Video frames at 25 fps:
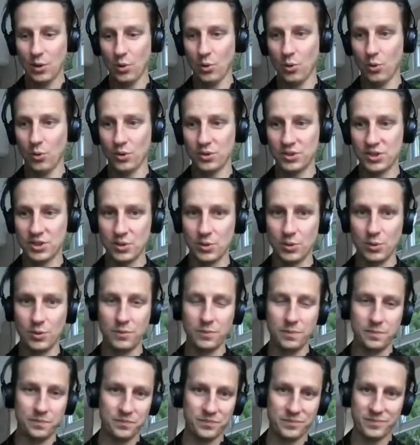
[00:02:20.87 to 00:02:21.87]
or
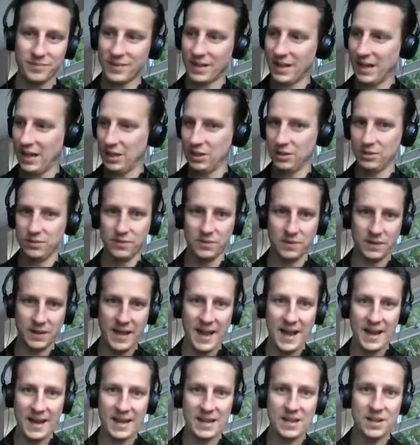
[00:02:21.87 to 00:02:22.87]
to kind
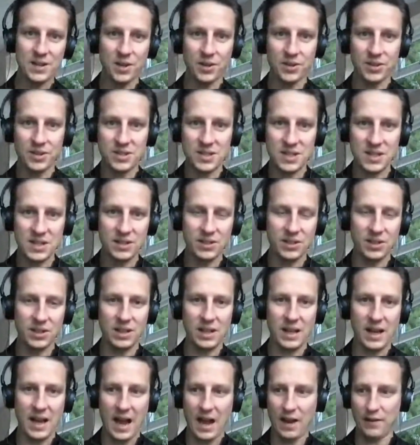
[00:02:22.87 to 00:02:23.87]
of get another
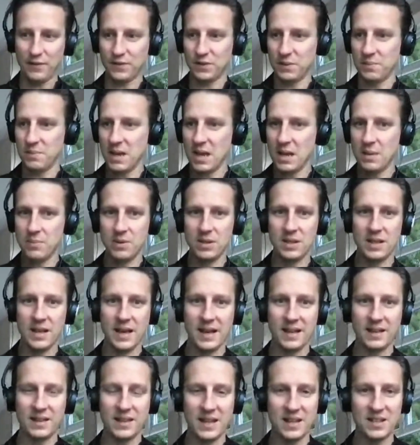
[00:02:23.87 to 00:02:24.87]
deal after maybe
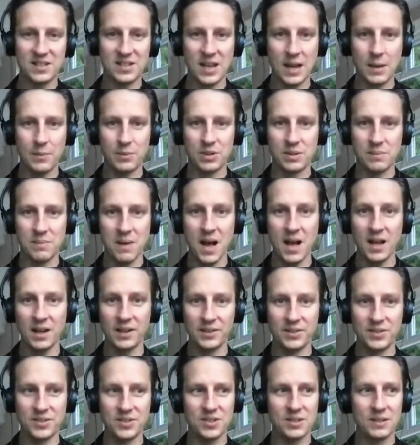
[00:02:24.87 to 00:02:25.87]
their time with the
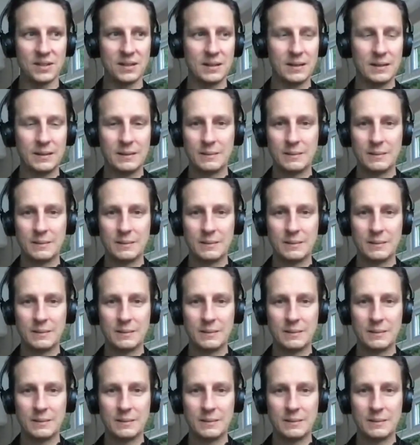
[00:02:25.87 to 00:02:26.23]
Marlins,